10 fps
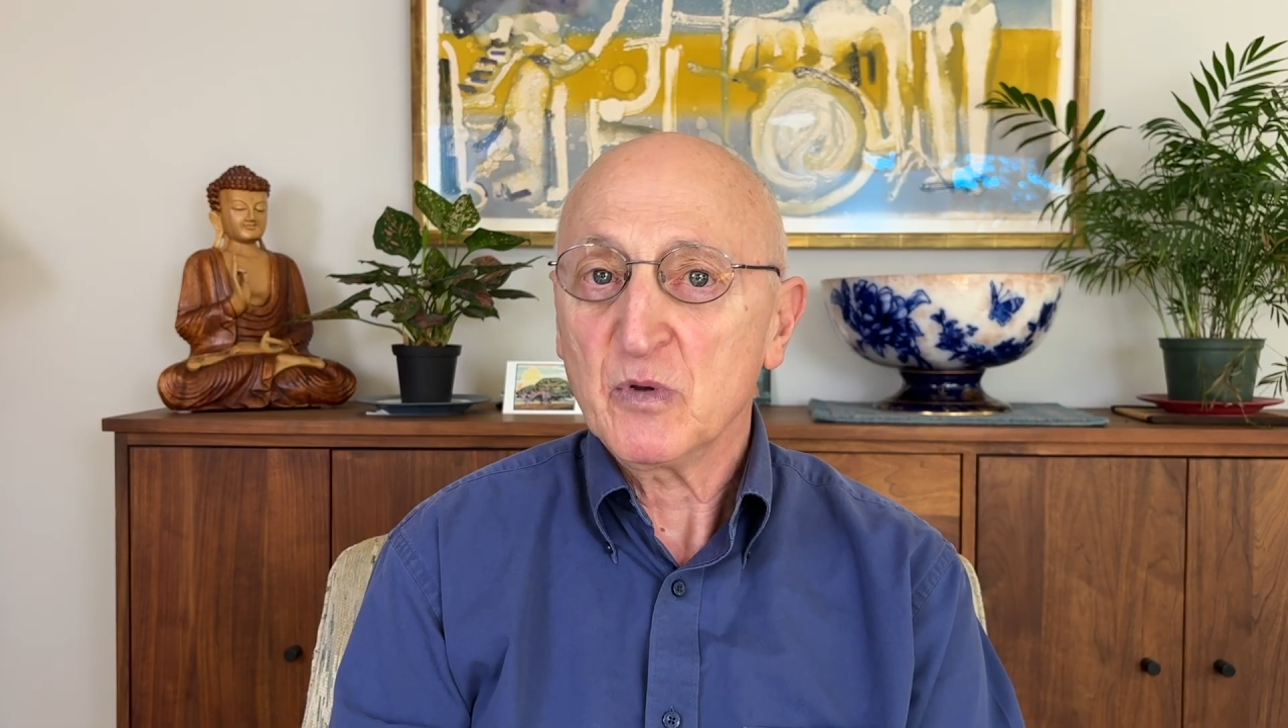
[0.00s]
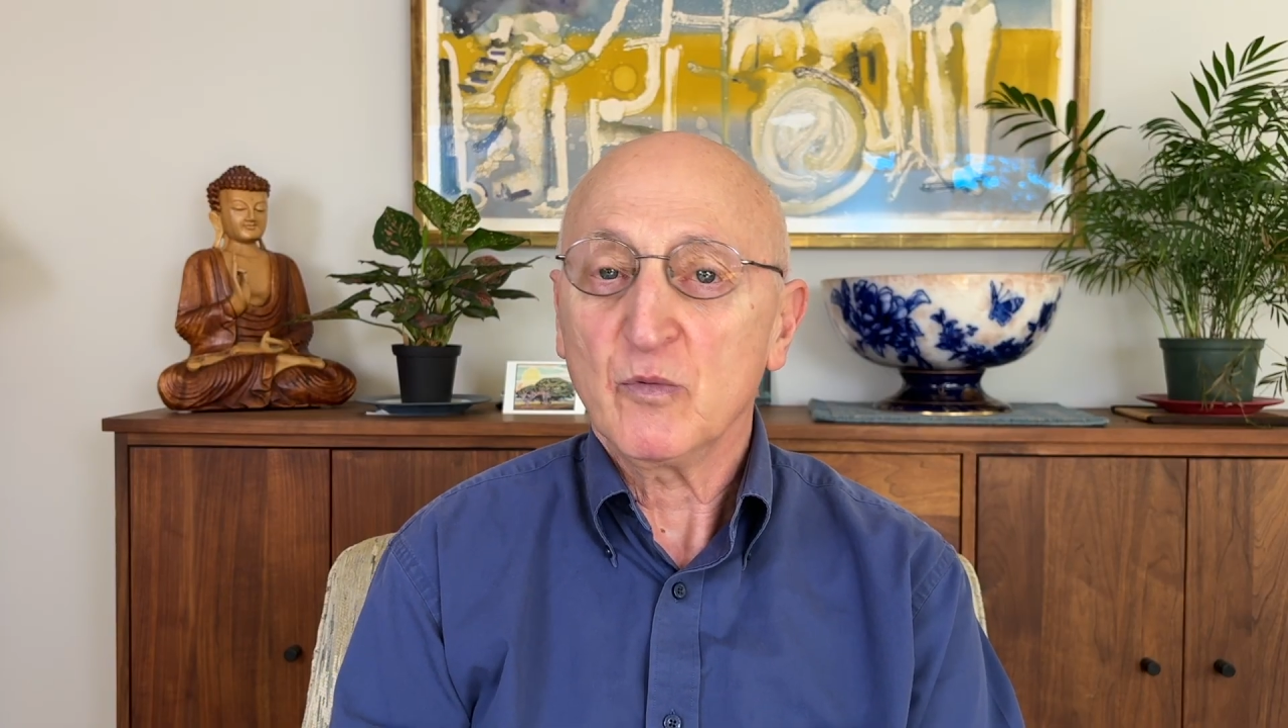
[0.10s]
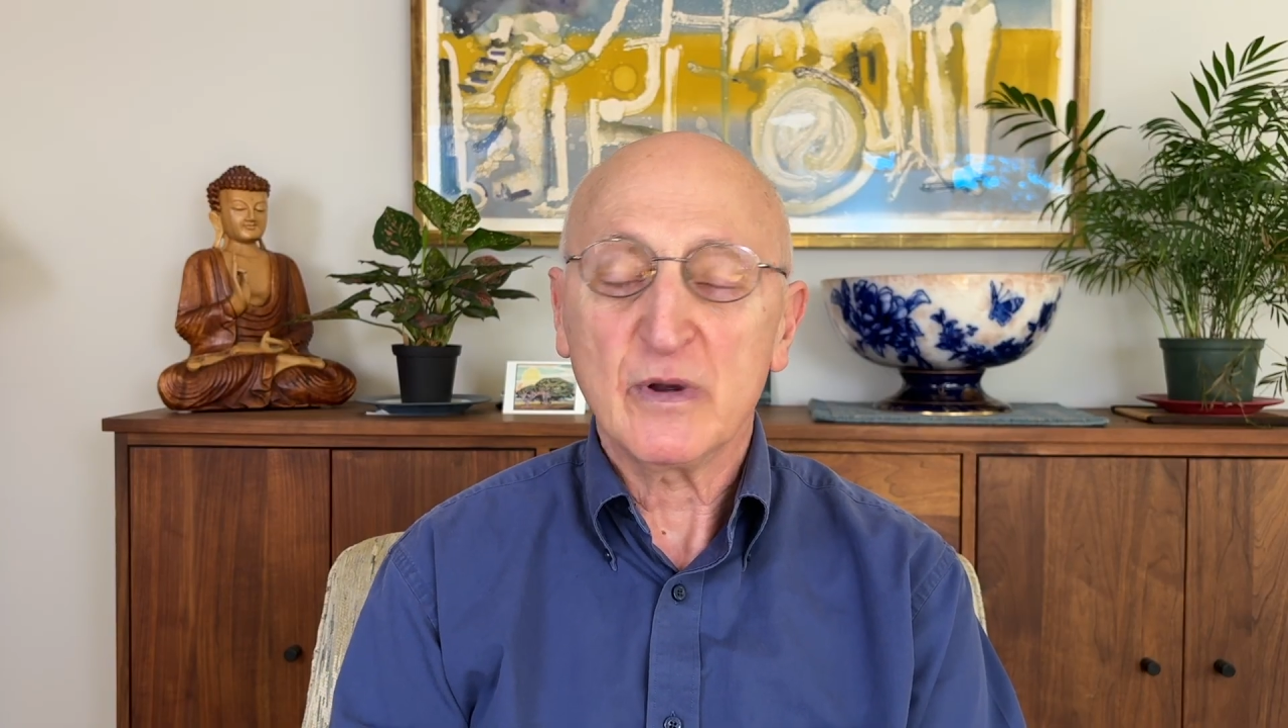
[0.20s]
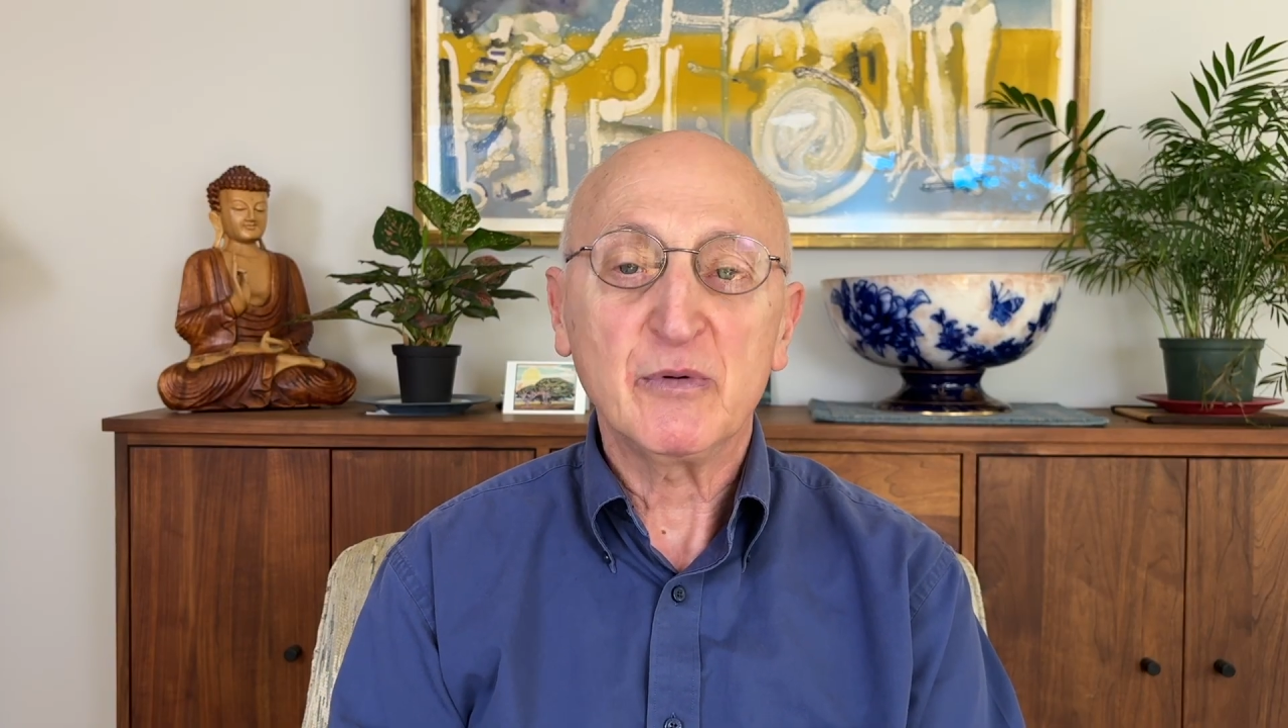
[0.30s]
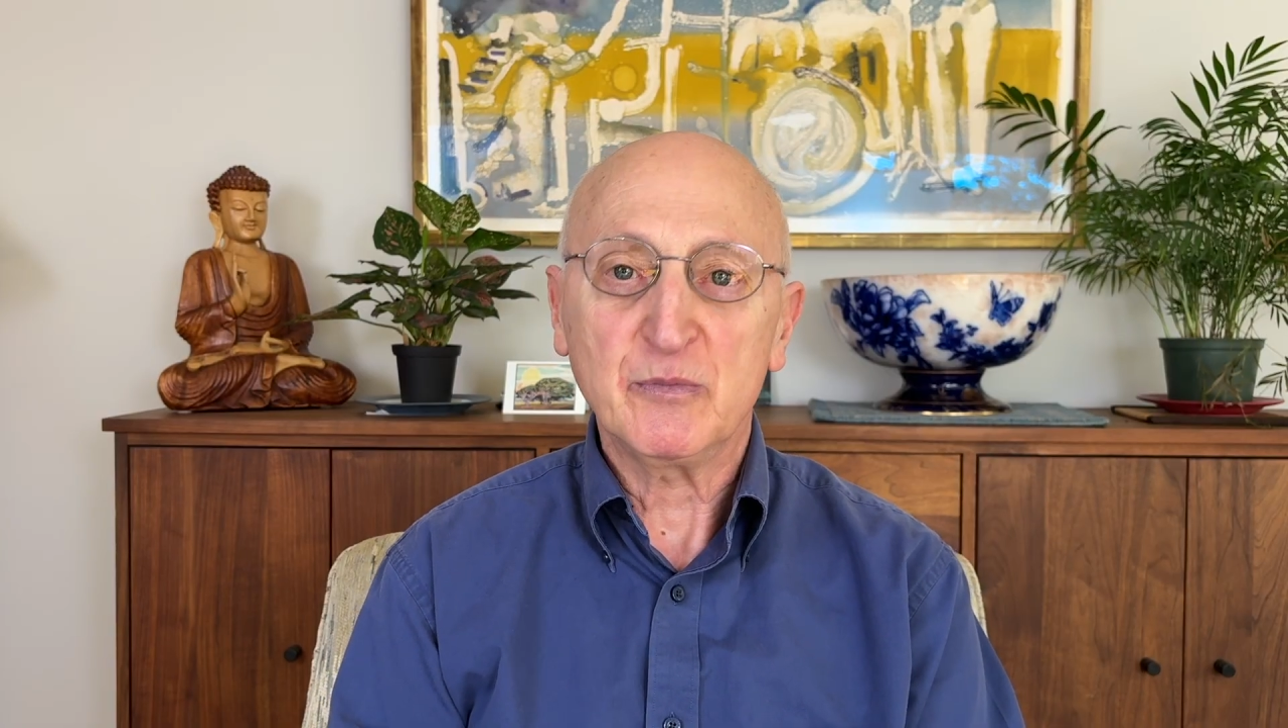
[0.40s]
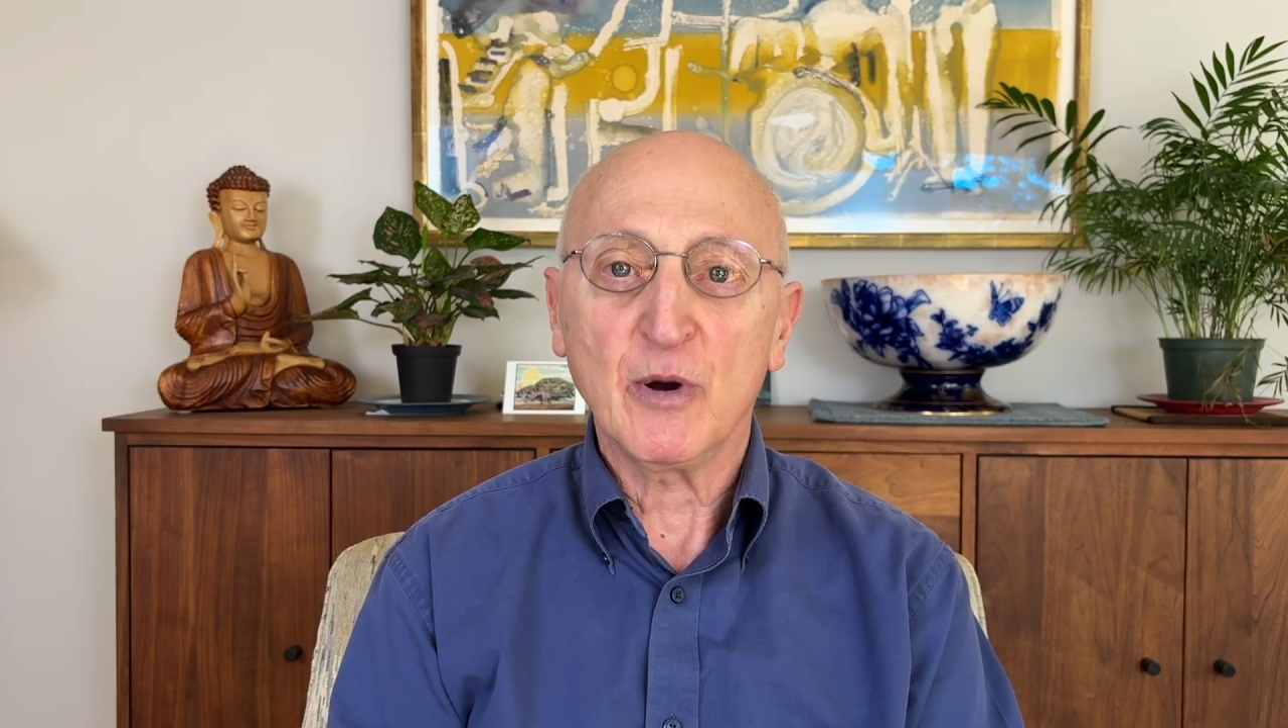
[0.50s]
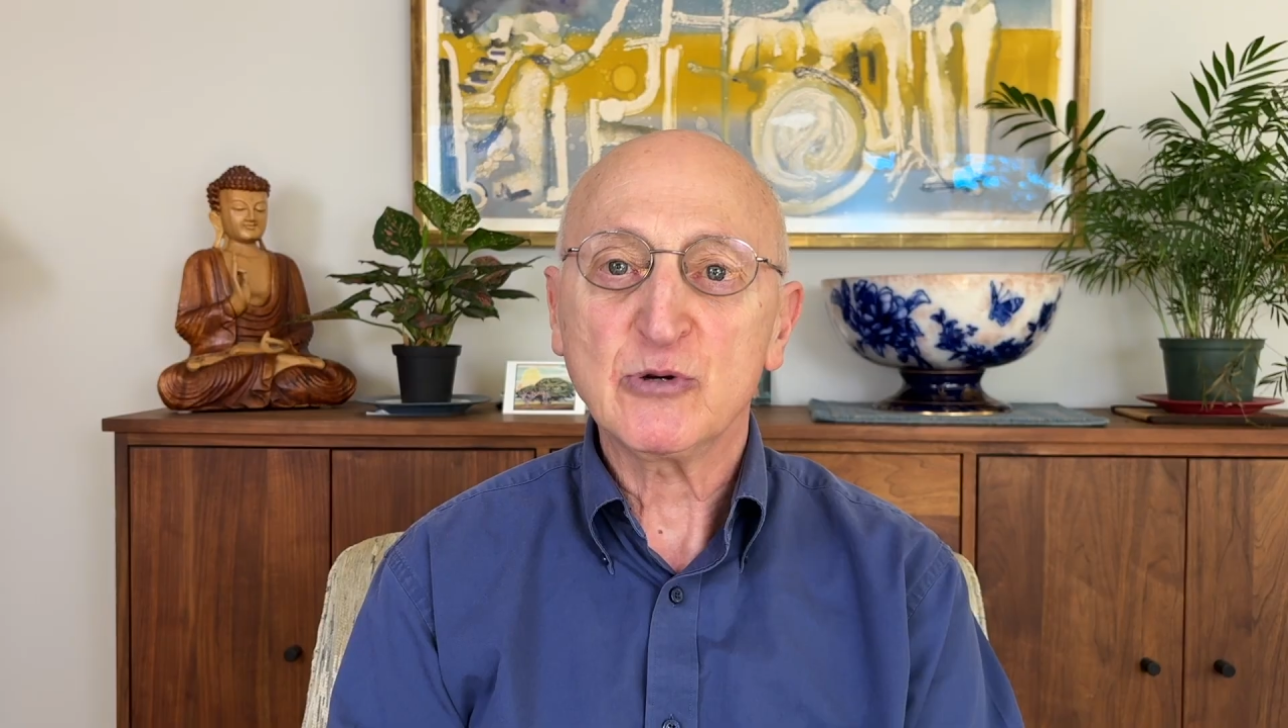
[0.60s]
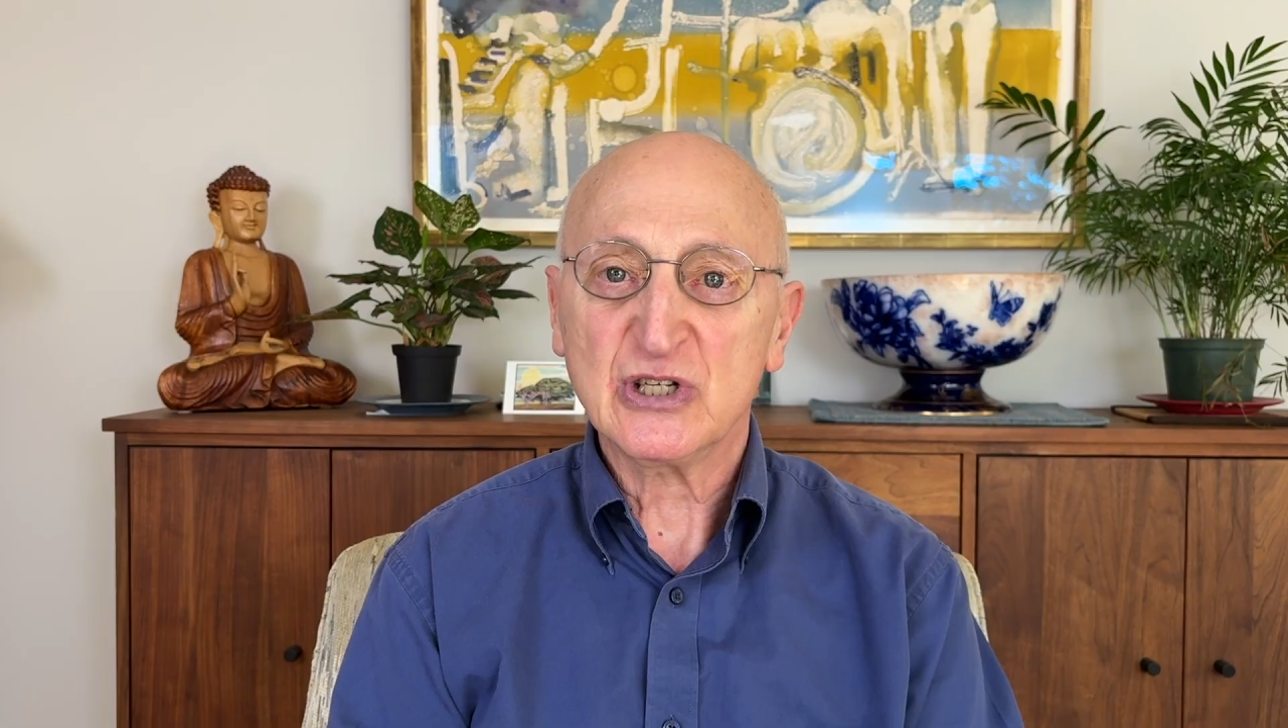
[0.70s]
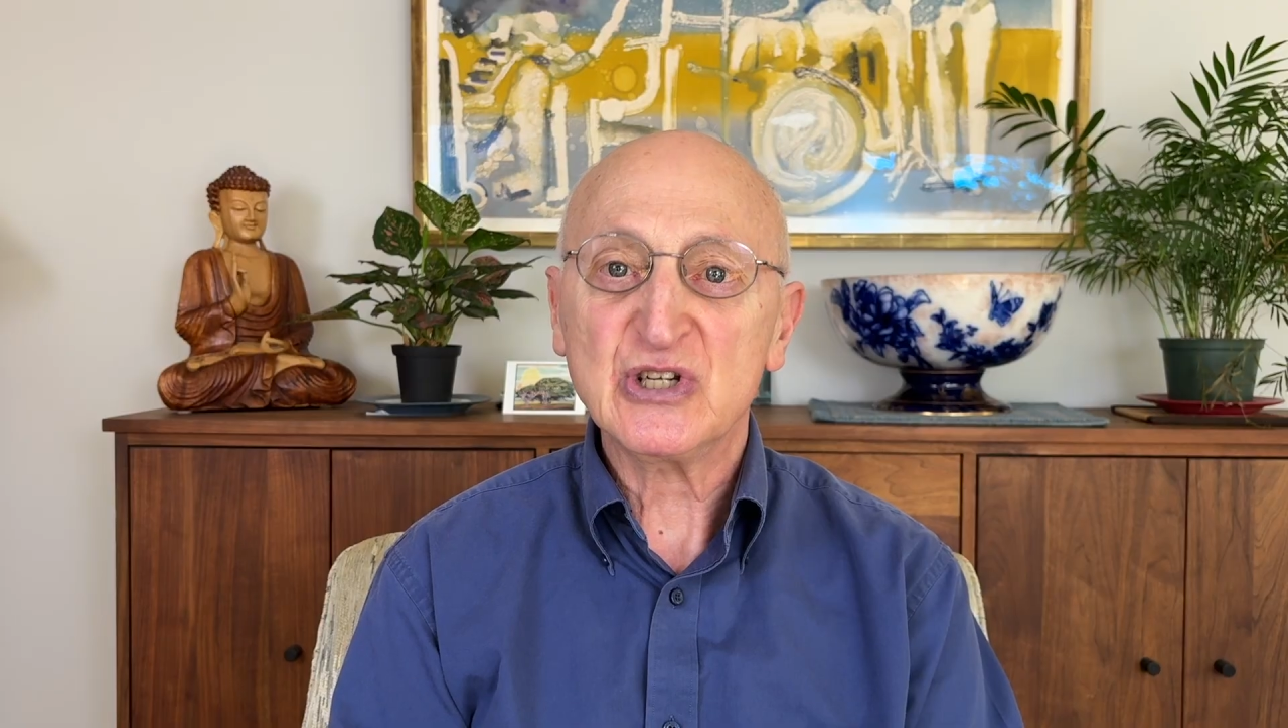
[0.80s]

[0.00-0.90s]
We would mostly